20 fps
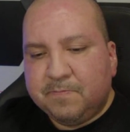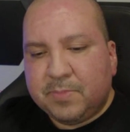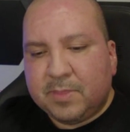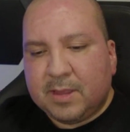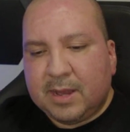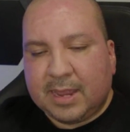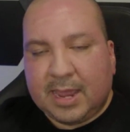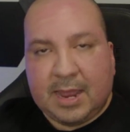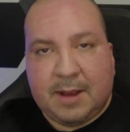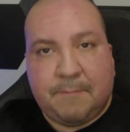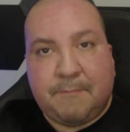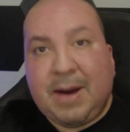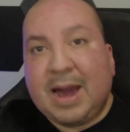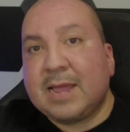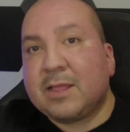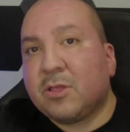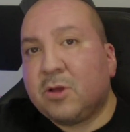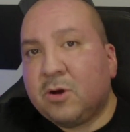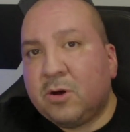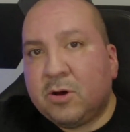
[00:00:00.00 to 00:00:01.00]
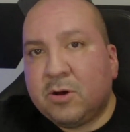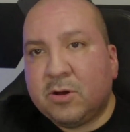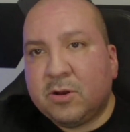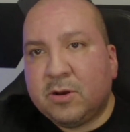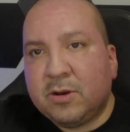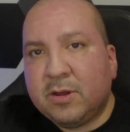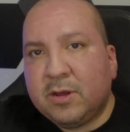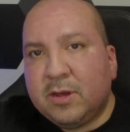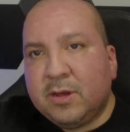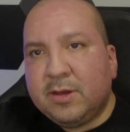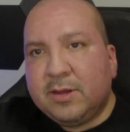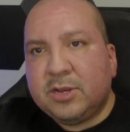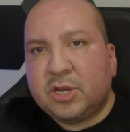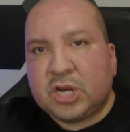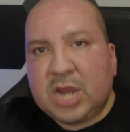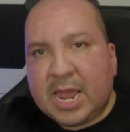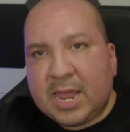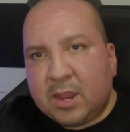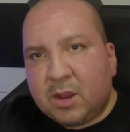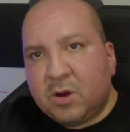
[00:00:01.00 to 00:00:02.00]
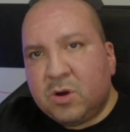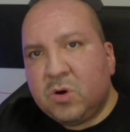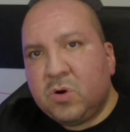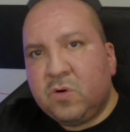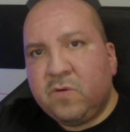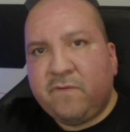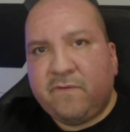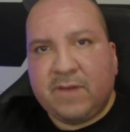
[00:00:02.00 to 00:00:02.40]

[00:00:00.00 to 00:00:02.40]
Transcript: again Python, Django,